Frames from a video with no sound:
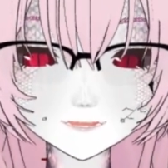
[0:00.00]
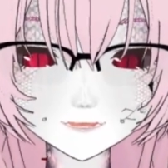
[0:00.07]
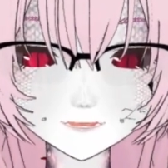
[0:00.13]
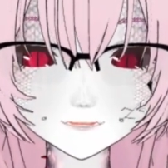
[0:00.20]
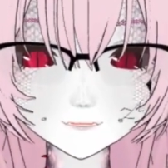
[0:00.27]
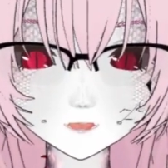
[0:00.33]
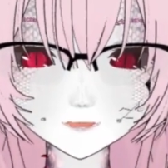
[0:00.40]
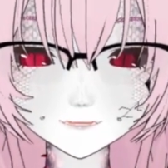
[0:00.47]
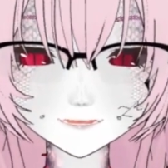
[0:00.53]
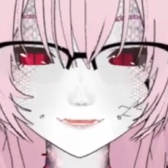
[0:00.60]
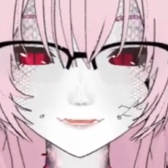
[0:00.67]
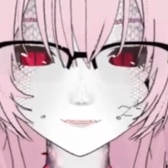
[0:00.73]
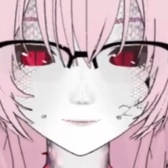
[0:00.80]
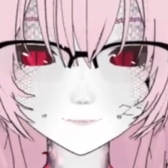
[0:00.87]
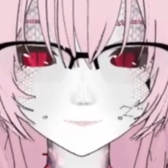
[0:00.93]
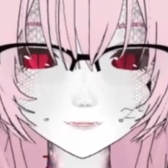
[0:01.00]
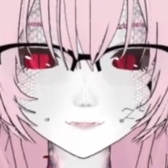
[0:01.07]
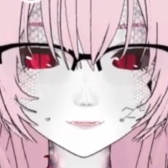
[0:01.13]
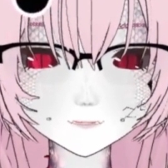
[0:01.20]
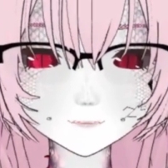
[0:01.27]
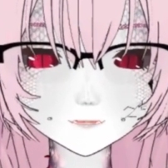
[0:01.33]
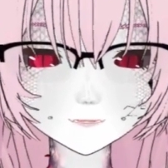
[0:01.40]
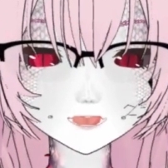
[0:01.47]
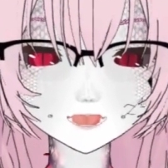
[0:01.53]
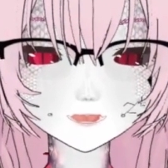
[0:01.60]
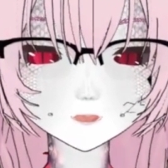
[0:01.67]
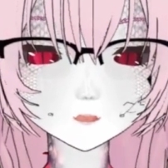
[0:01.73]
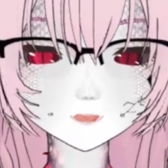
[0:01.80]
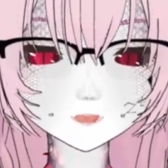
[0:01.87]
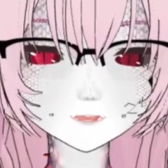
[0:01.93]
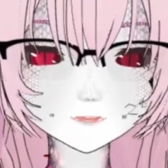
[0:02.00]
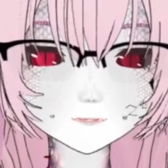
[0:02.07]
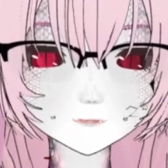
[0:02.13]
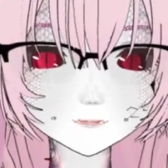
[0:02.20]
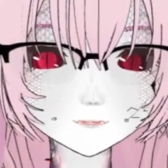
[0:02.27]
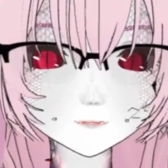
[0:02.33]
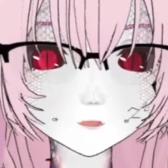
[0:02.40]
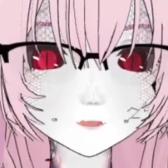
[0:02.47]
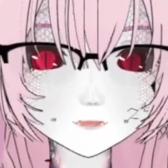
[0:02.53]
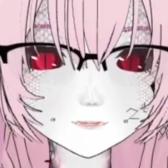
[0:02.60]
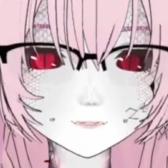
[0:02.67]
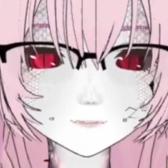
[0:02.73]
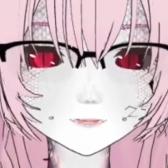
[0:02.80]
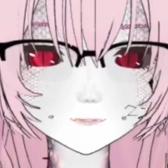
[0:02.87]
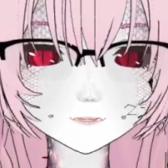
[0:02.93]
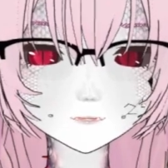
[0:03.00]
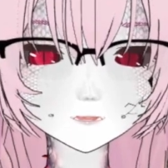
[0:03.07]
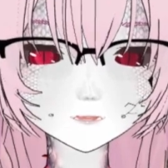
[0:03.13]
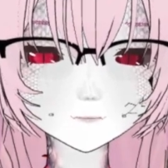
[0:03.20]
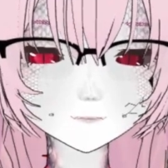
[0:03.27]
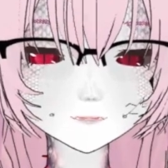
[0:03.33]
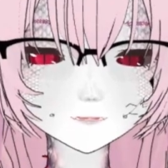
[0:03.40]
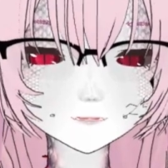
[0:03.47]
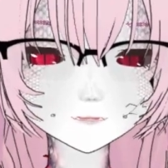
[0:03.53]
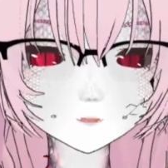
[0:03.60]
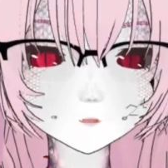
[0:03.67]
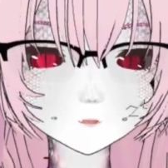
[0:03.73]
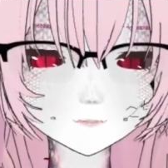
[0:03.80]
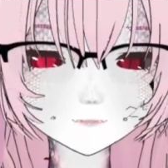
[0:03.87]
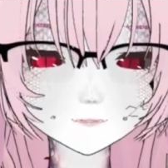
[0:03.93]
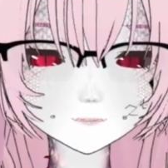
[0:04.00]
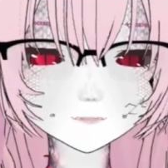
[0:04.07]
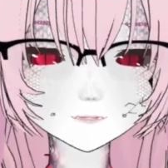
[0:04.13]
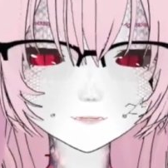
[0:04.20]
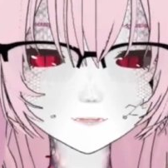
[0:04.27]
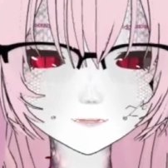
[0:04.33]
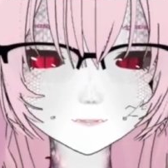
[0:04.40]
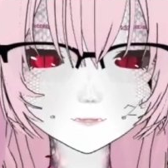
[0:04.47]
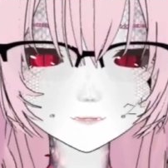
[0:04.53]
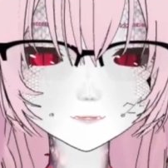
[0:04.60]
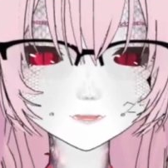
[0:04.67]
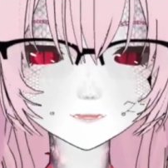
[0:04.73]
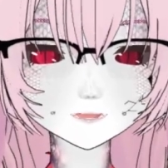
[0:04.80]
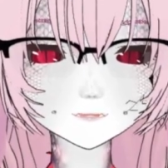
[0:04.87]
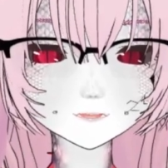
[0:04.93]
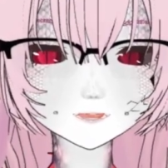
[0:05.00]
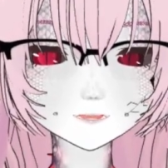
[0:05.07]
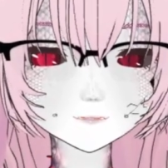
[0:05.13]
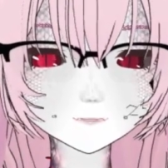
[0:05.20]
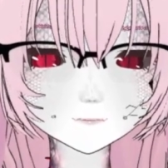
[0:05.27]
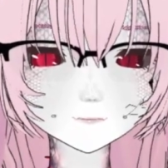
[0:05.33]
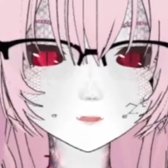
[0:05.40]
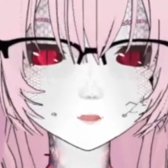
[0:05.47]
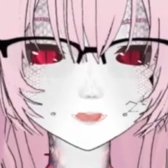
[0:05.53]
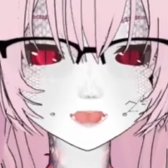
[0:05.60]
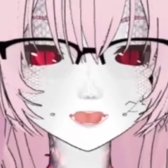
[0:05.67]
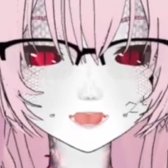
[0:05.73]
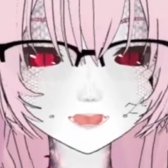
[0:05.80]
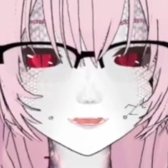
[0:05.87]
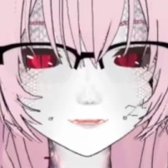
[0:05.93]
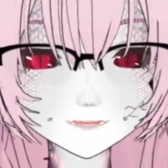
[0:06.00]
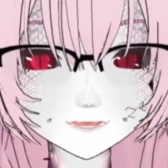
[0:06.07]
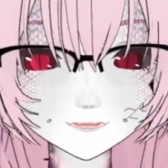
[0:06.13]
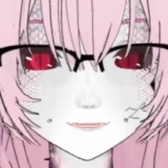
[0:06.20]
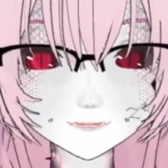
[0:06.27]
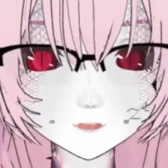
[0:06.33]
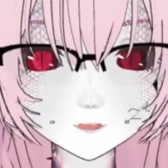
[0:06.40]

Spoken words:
like, comment, subscribe, join the Discord to keep up to any news and updates on whether I'll actually be doing